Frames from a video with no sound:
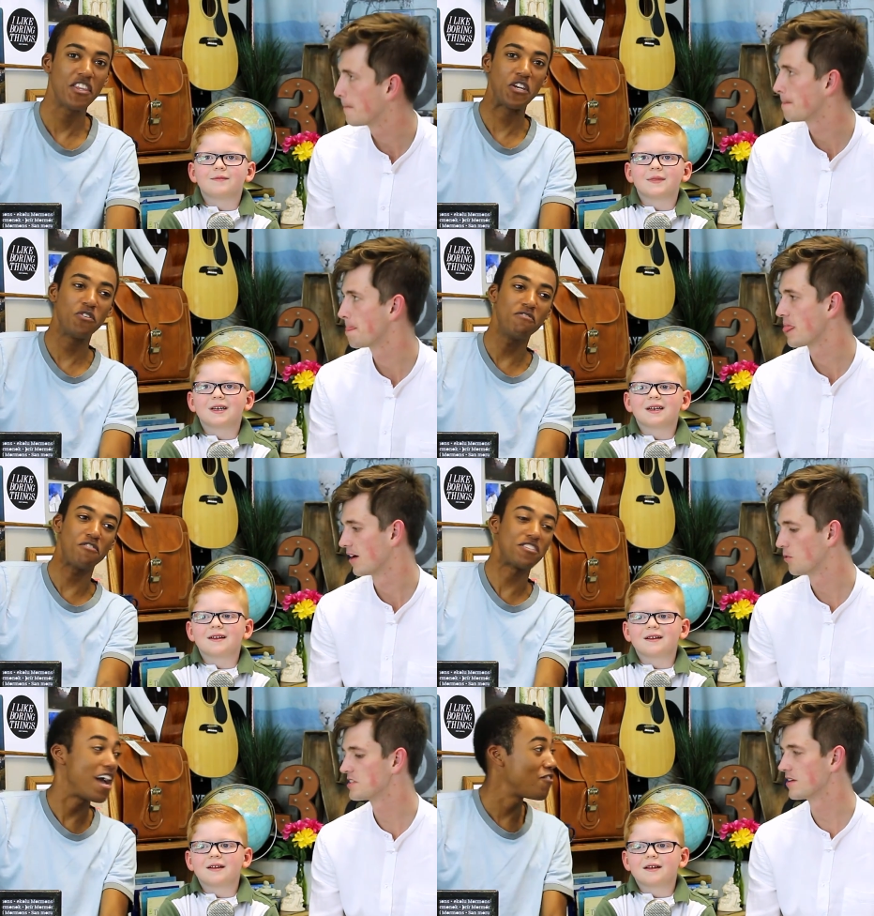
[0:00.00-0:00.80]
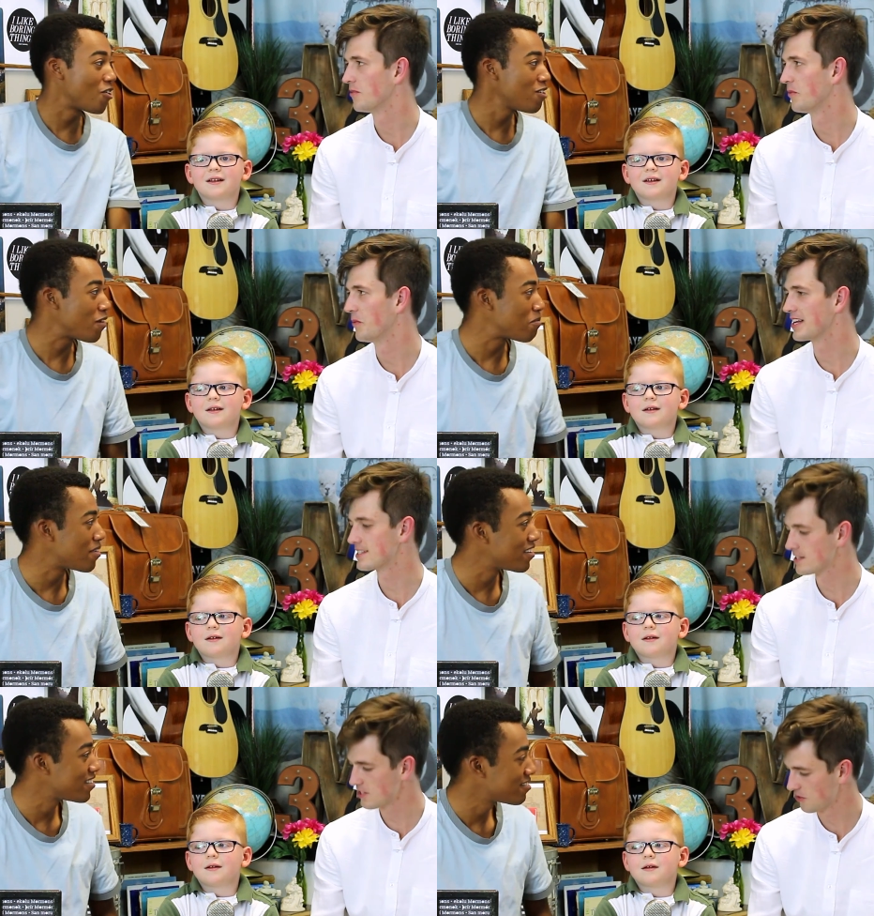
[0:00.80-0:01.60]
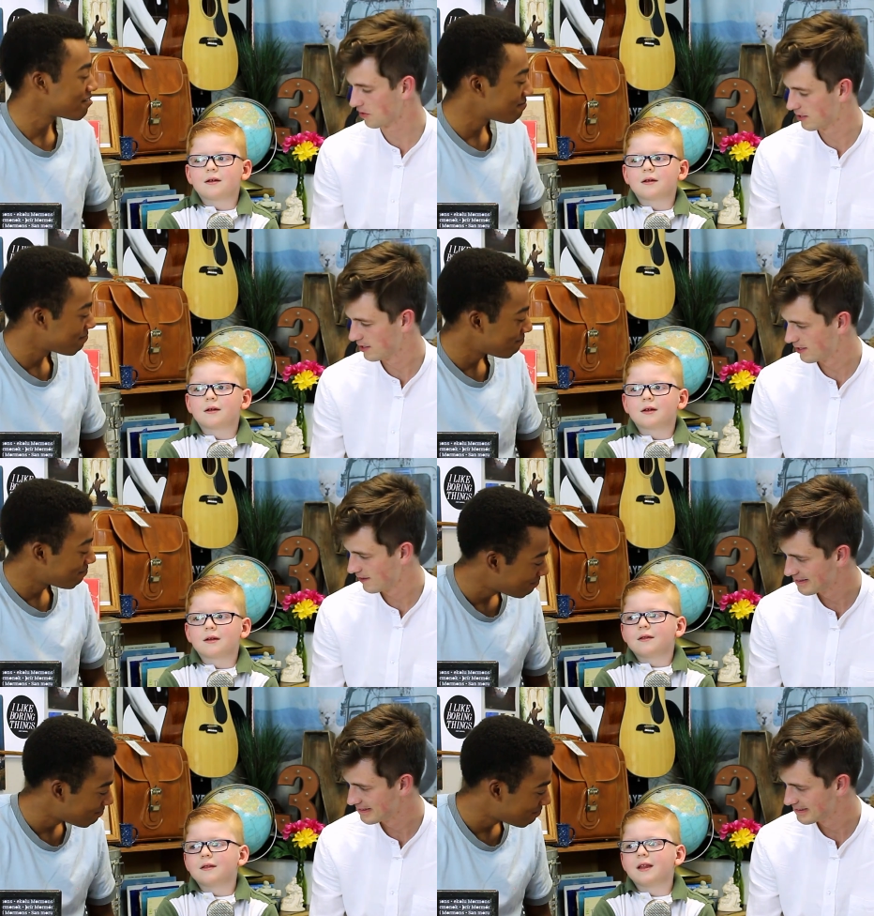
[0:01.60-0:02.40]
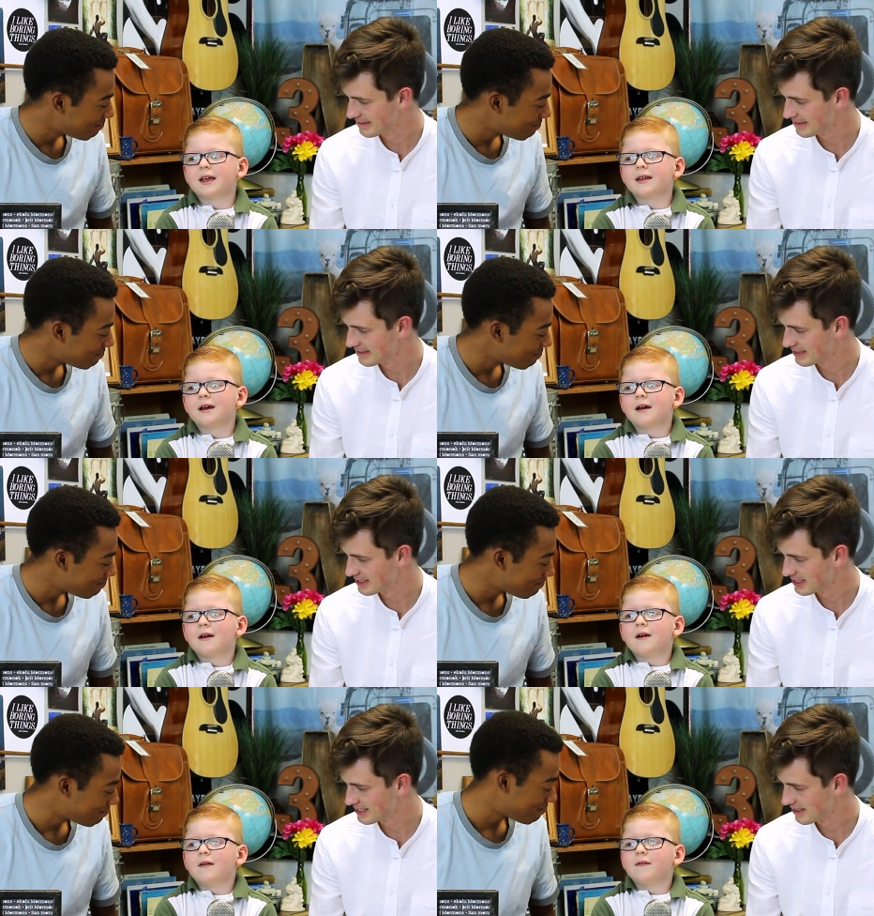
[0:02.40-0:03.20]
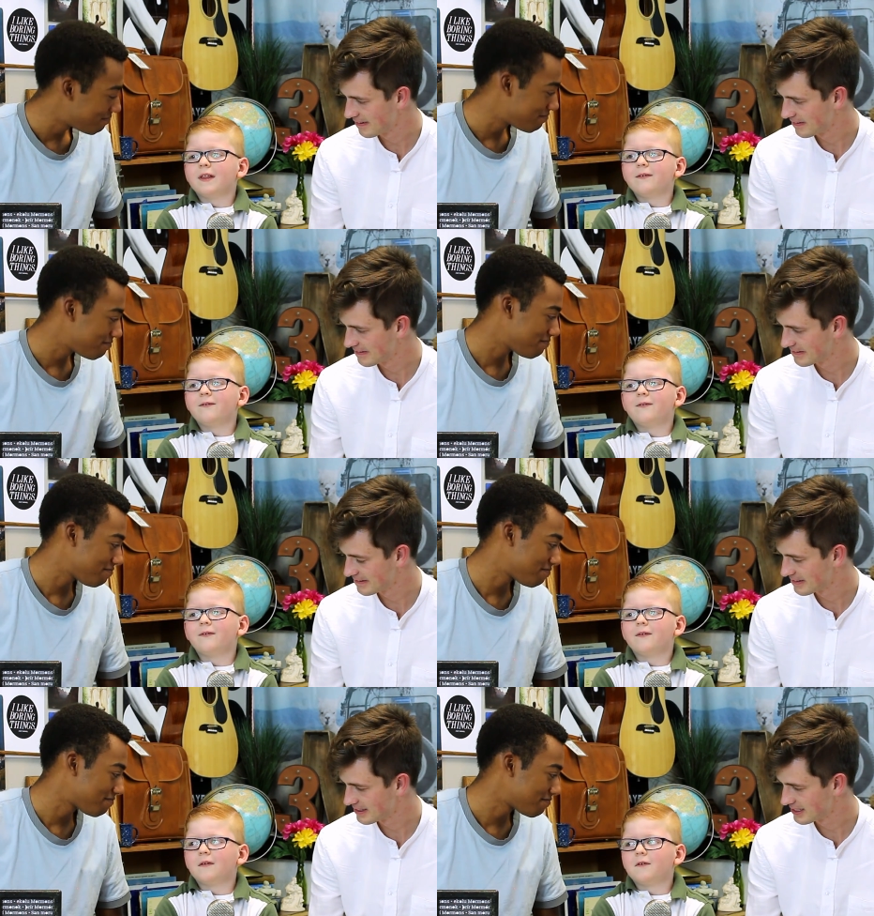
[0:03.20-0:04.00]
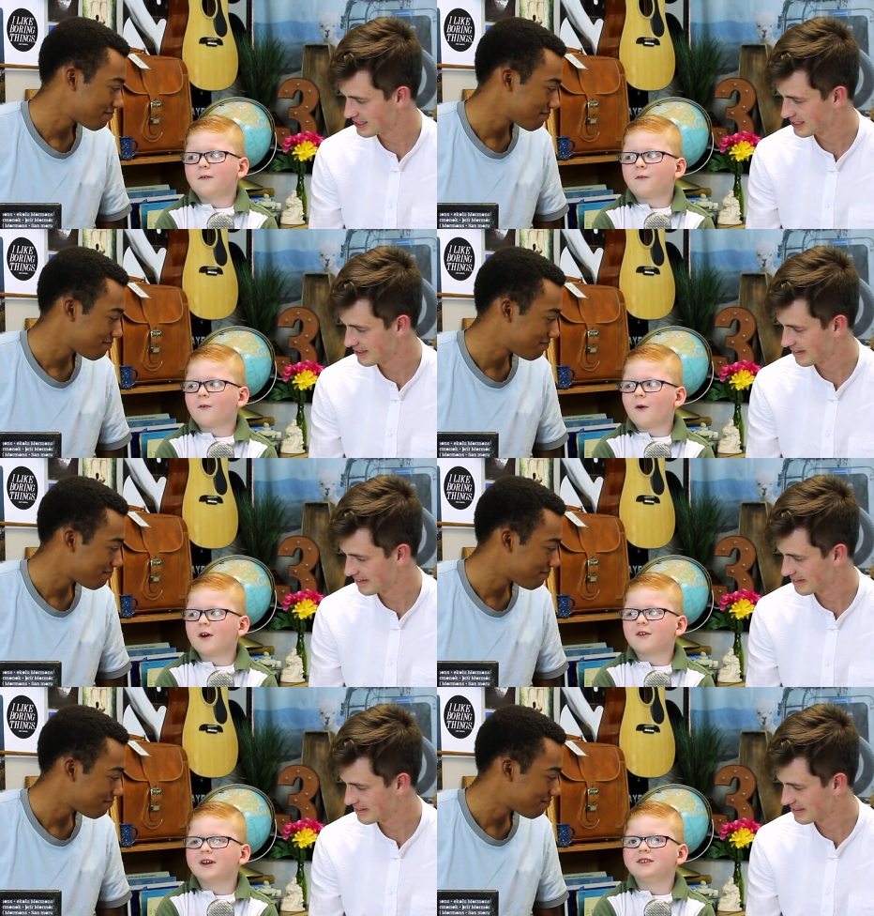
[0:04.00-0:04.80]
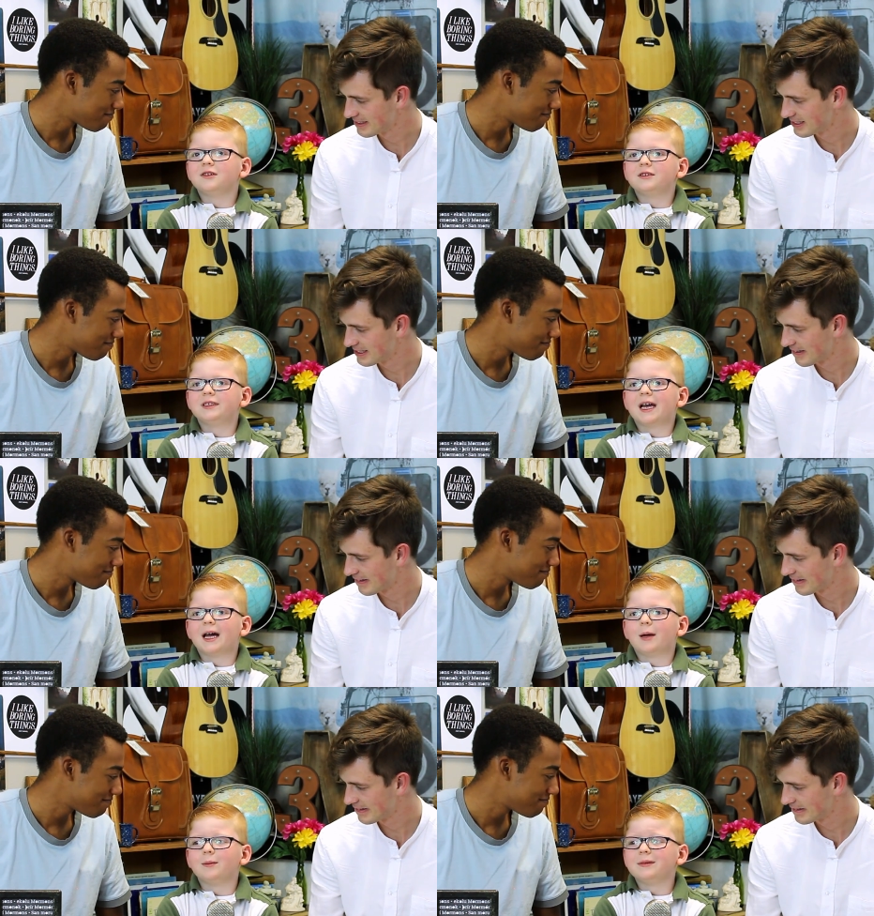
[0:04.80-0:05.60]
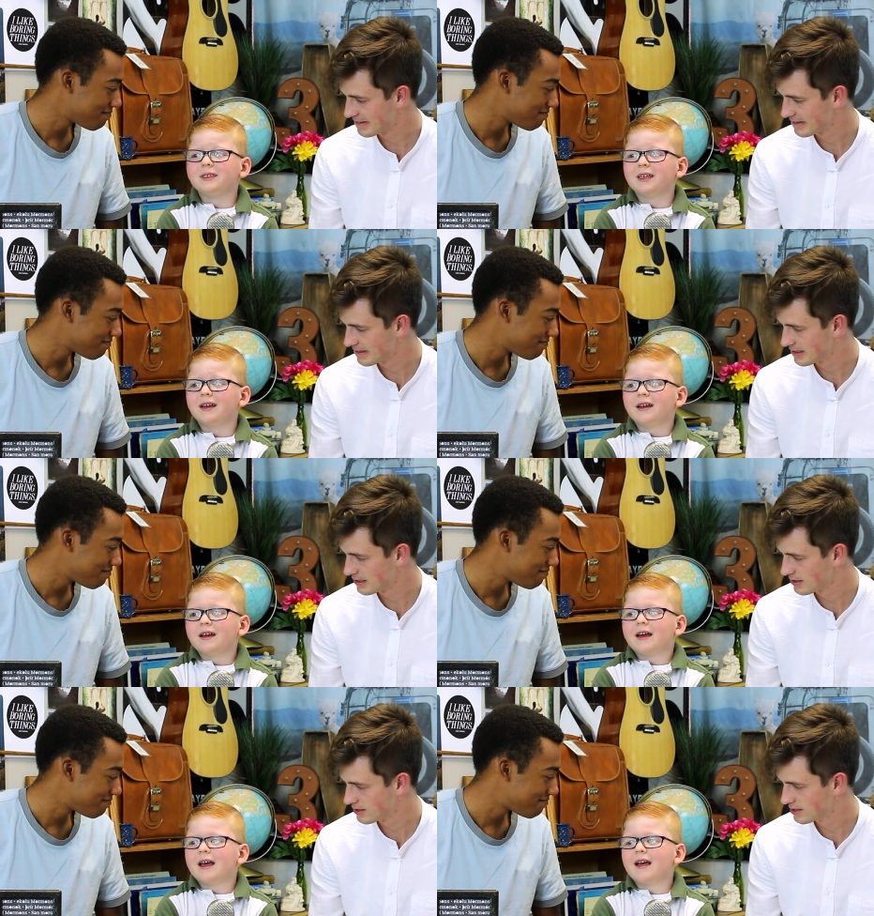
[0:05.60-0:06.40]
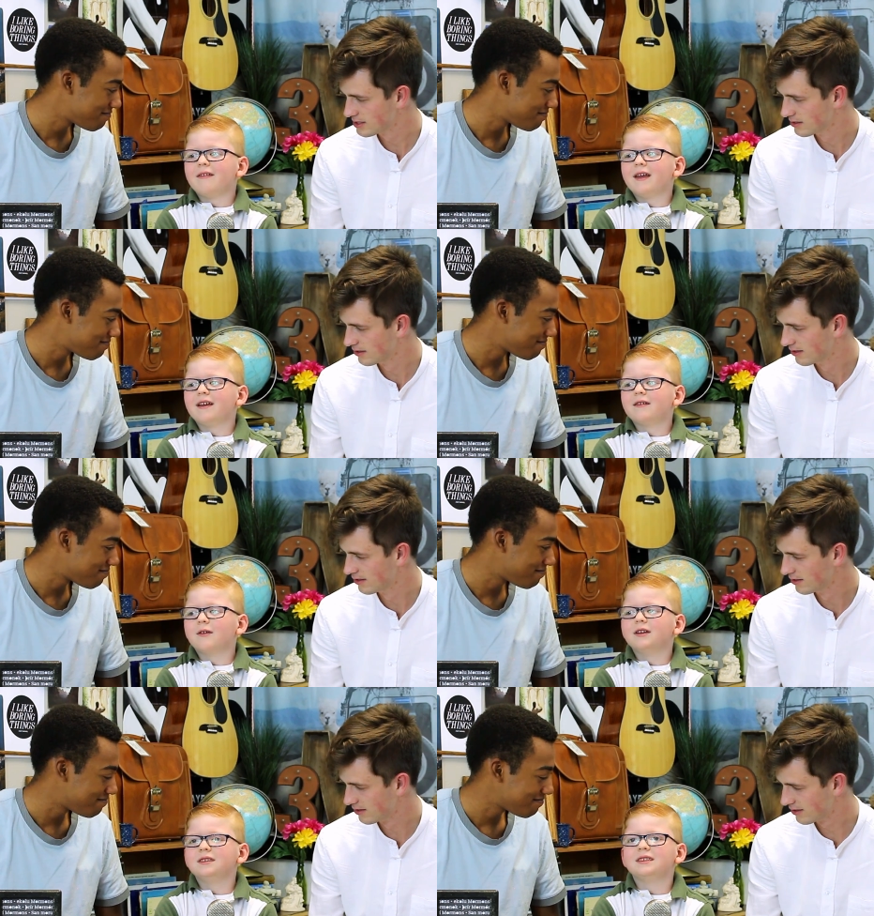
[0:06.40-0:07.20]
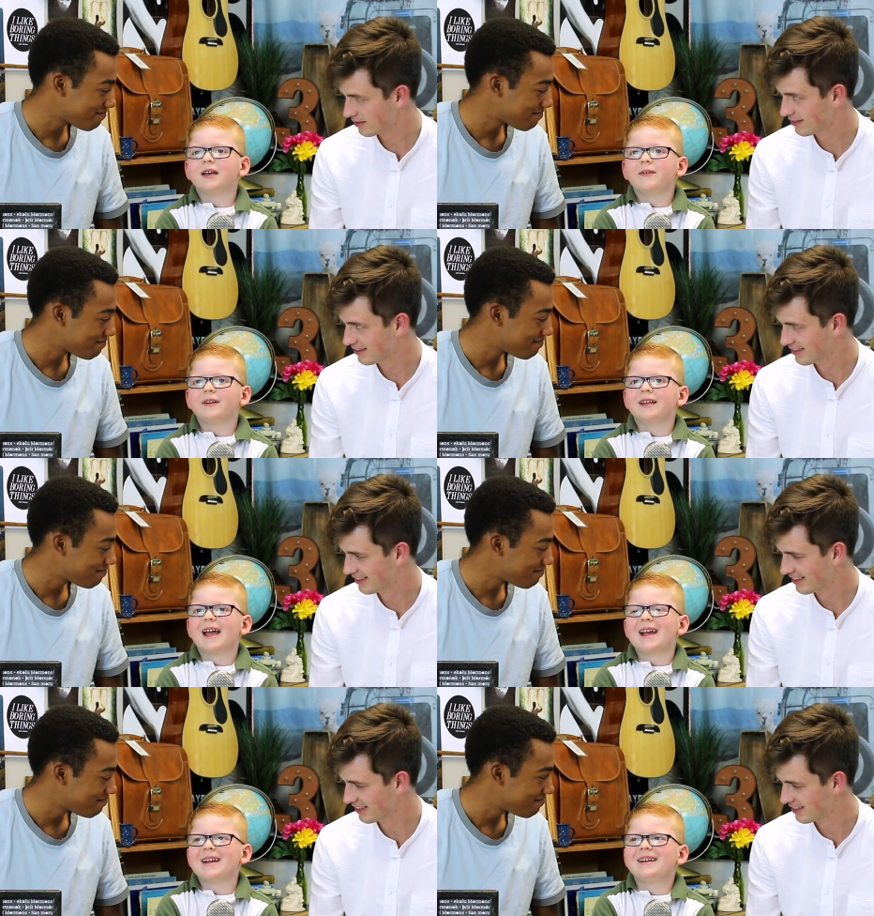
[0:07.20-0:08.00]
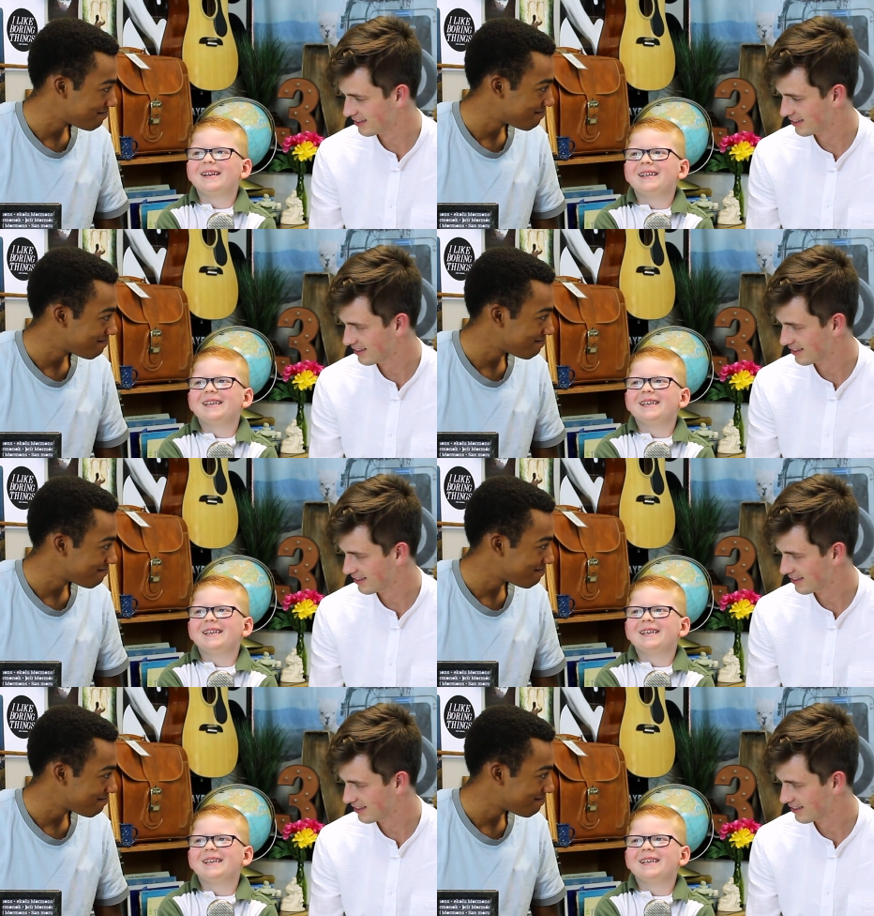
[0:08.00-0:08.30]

Speaker 1: in the Universe. I haven't heard of it. What does he do? Like, like
Speaker 2: four crystal gems, and they go and save a day.